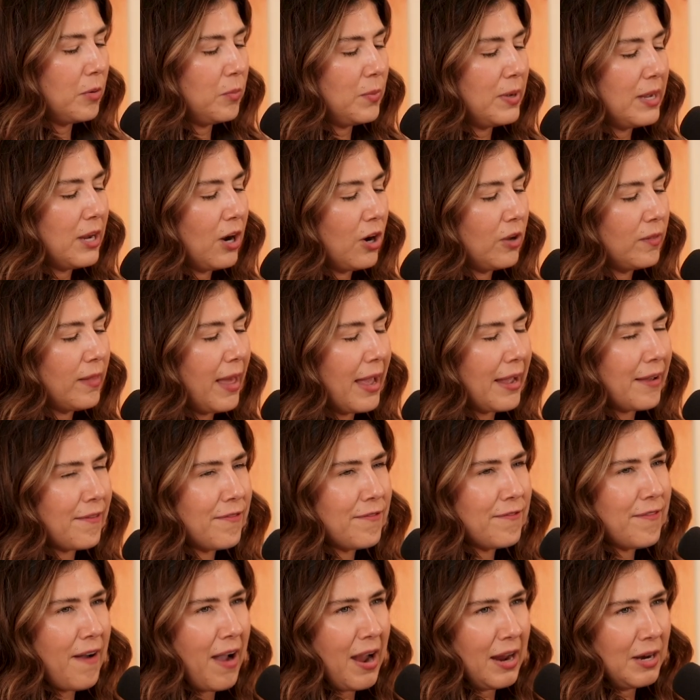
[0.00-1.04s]
but we are like
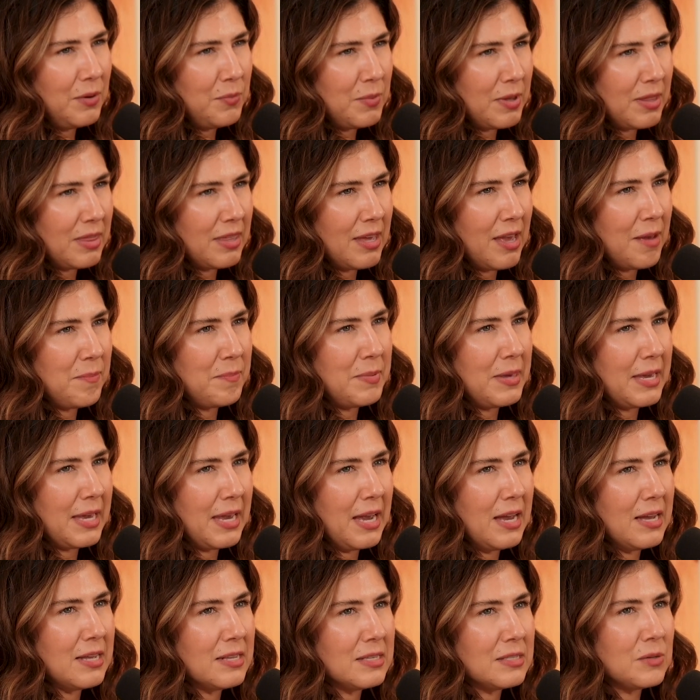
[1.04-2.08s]
fine with it
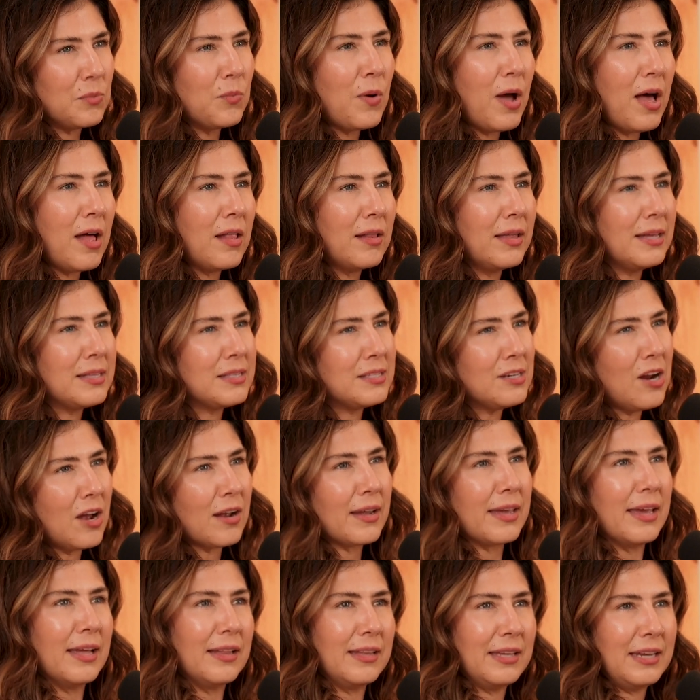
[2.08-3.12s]
because, well, it's
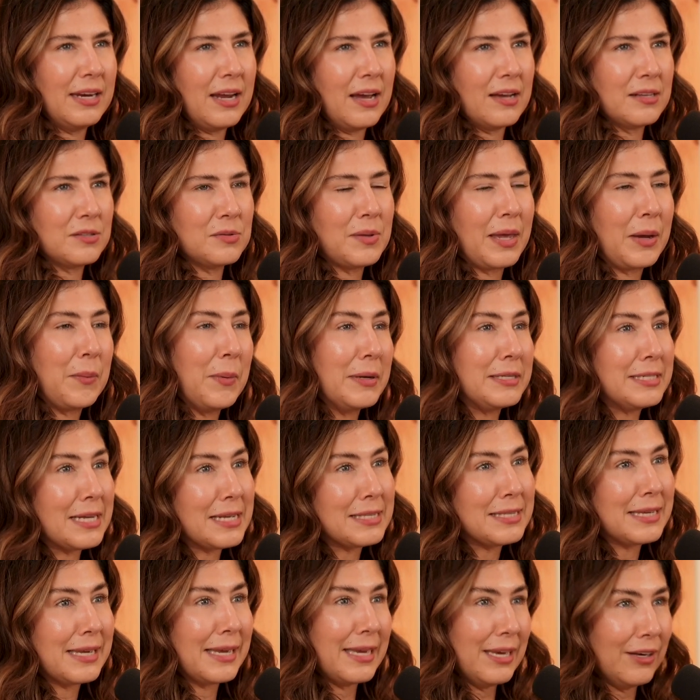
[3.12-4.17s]
not killing us. Like what
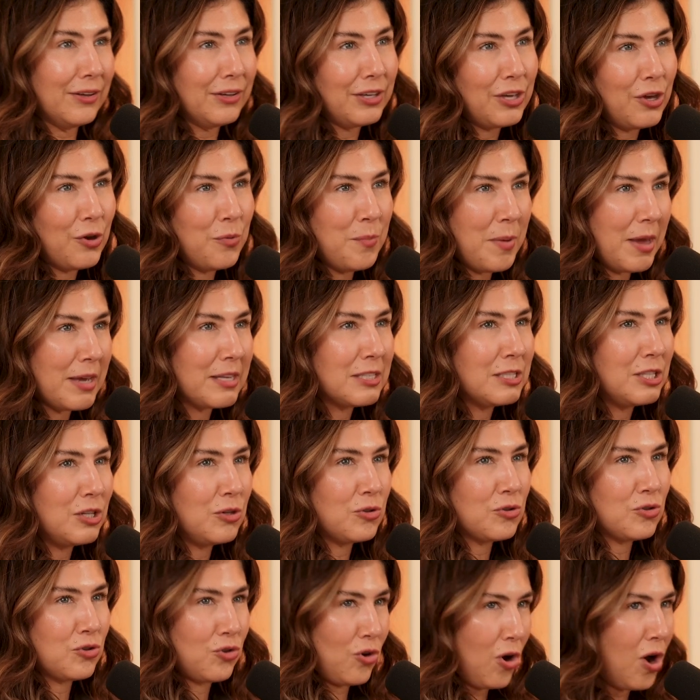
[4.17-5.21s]
doesn't kill you makes
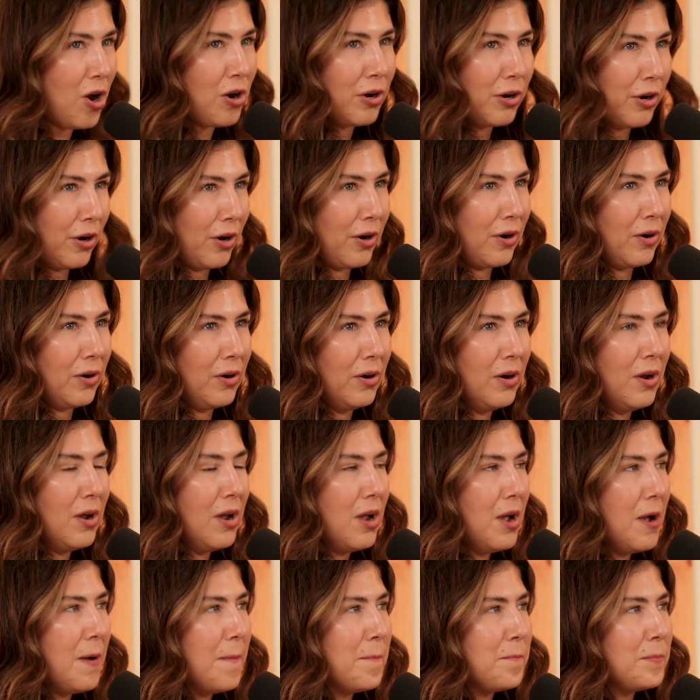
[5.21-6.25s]
you stronger.
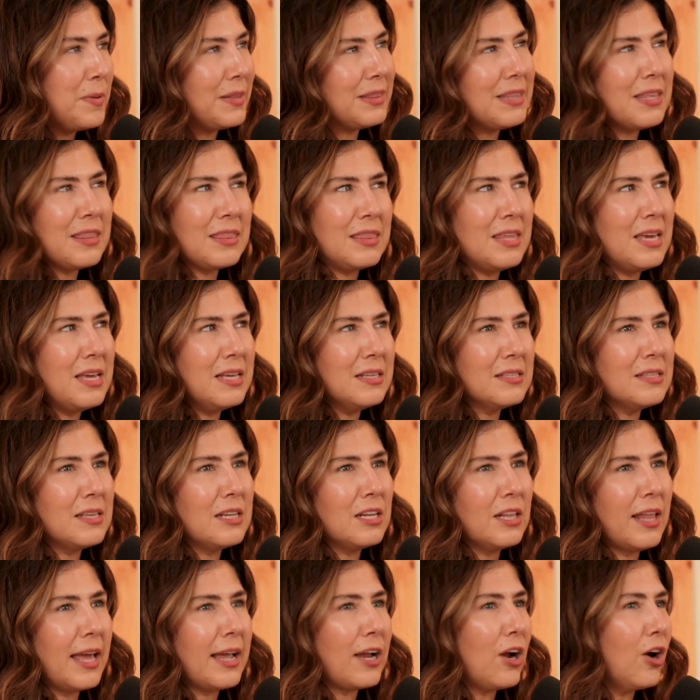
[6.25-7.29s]
But the things
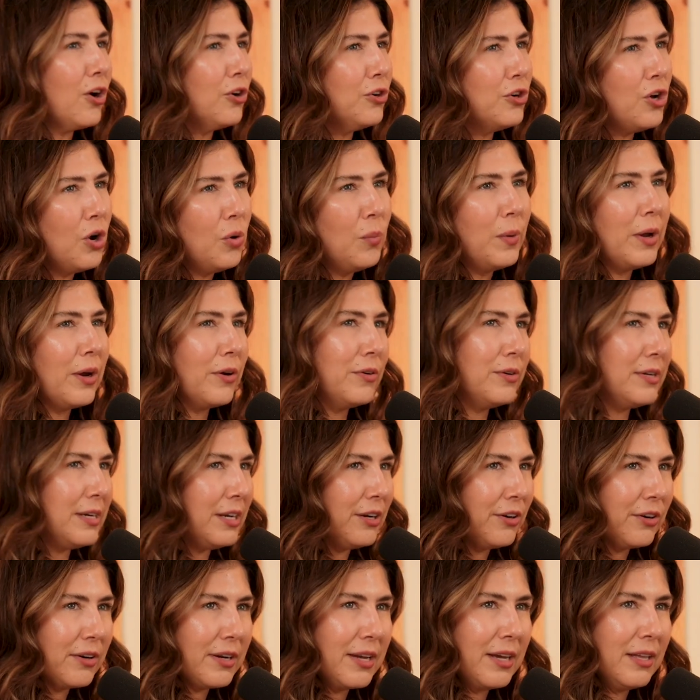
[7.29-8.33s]
that like are nowhere
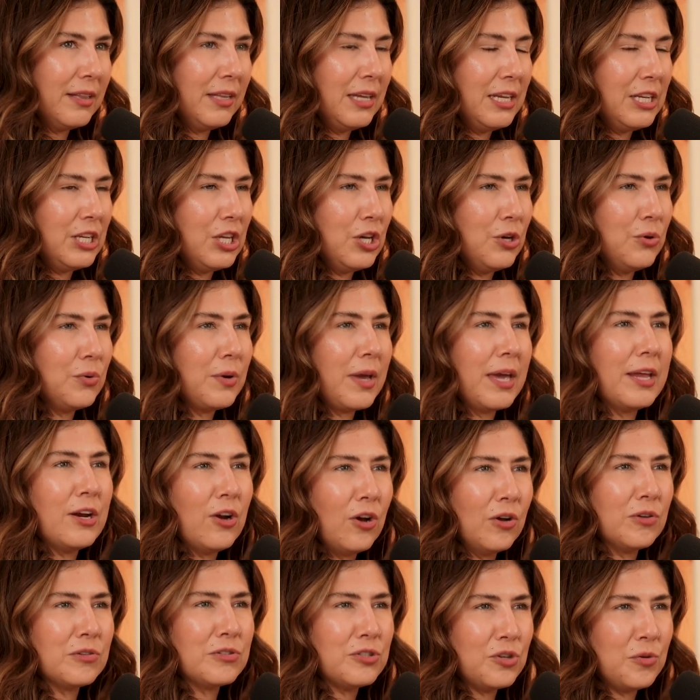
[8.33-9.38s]
near killing you can
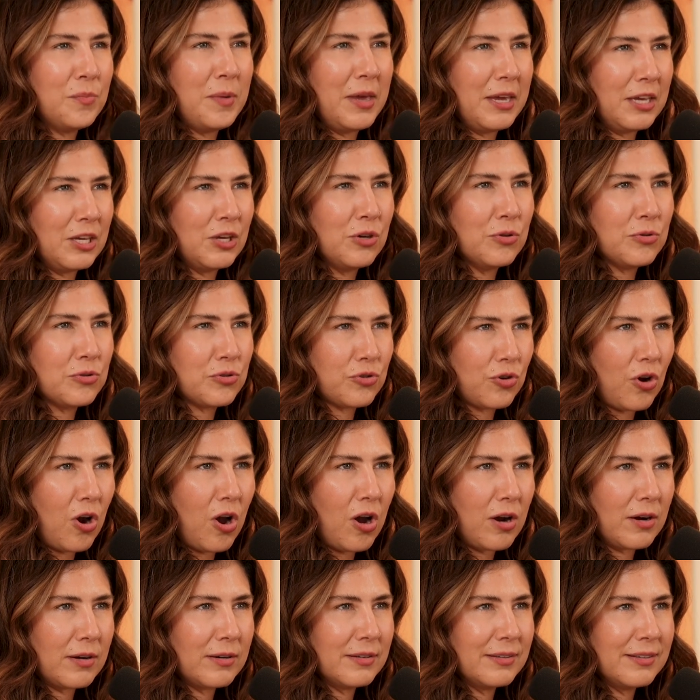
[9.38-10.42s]
also make you
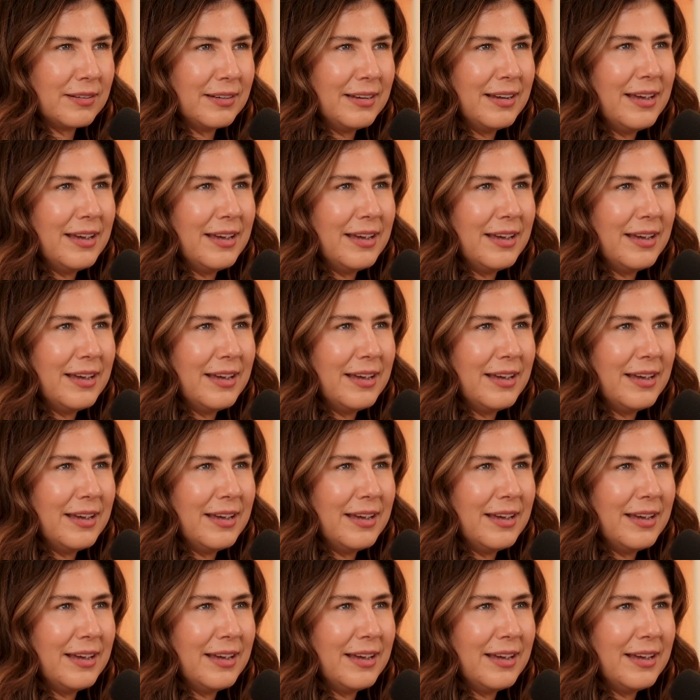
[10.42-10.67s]
strong.